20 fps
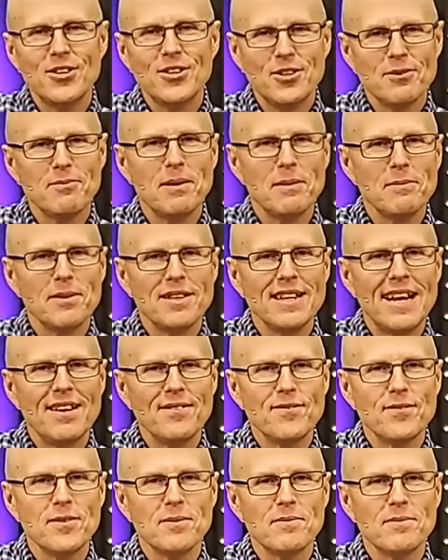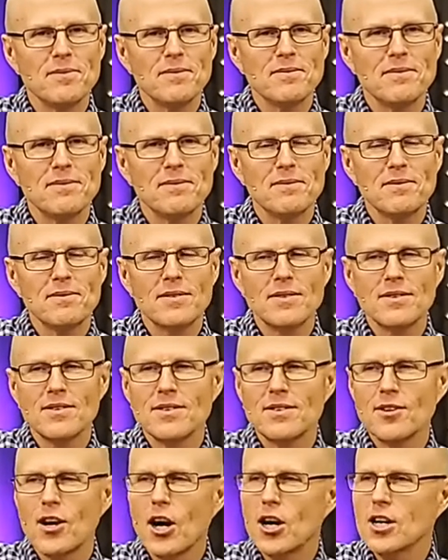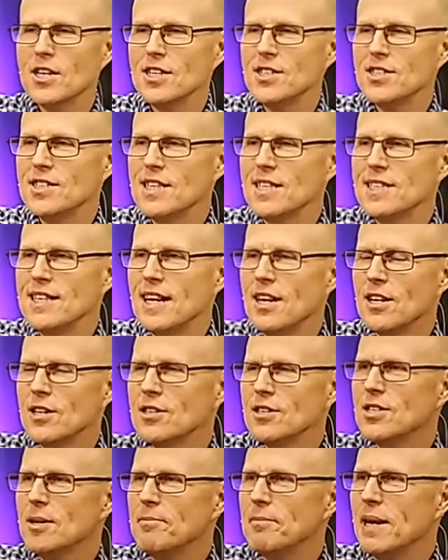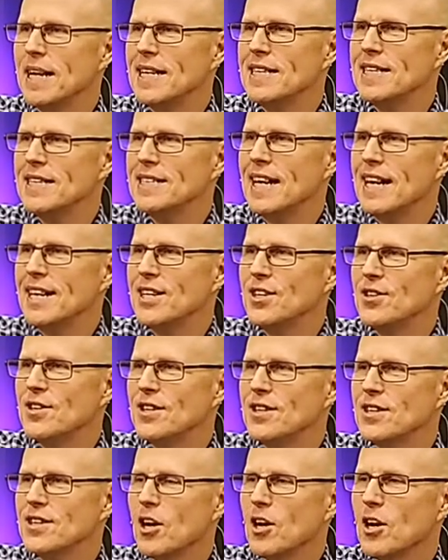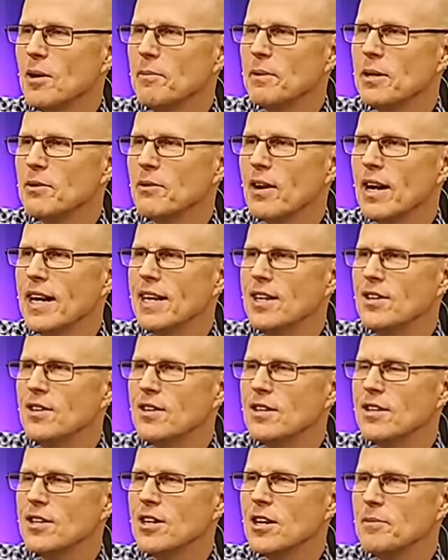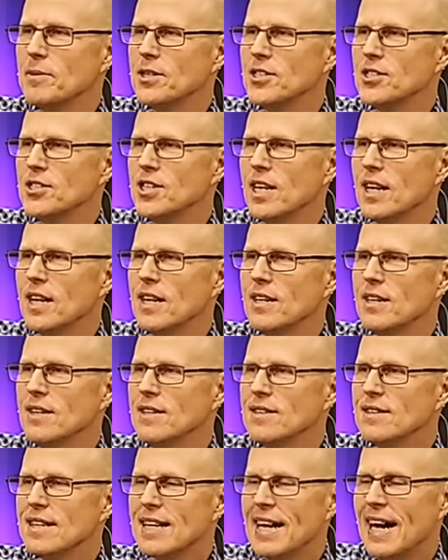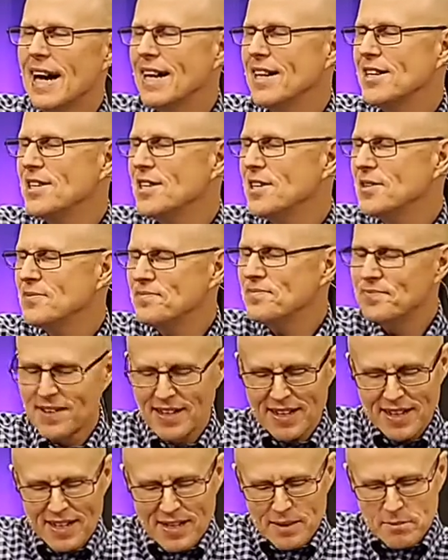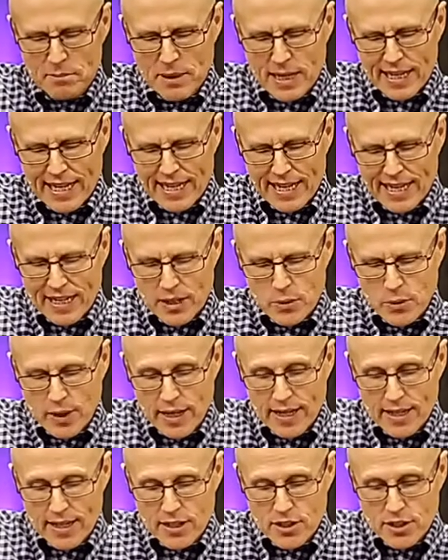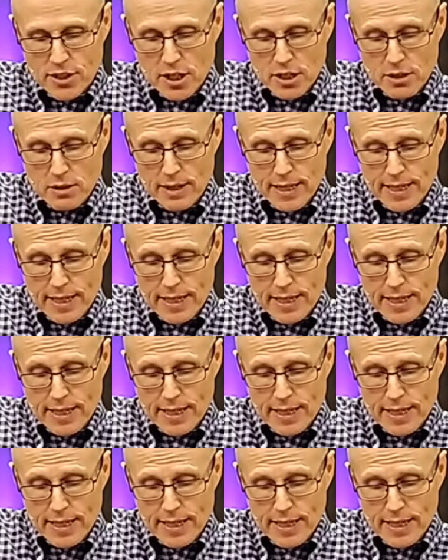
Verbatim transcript: Do you remember that from Ernest did that, or somebody did that? You can call me Ray. You can call me Jay. I don't know, but anyway, so.